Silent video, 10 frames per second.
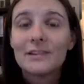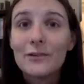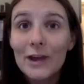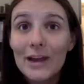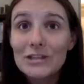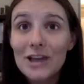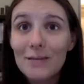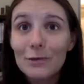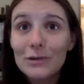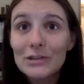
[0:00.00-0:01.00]
Great
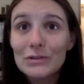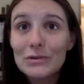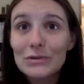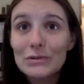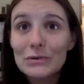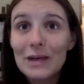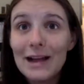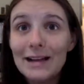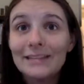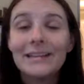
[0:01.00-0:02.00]
job, look at you, you're so
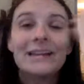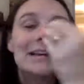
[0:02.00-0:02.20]
good.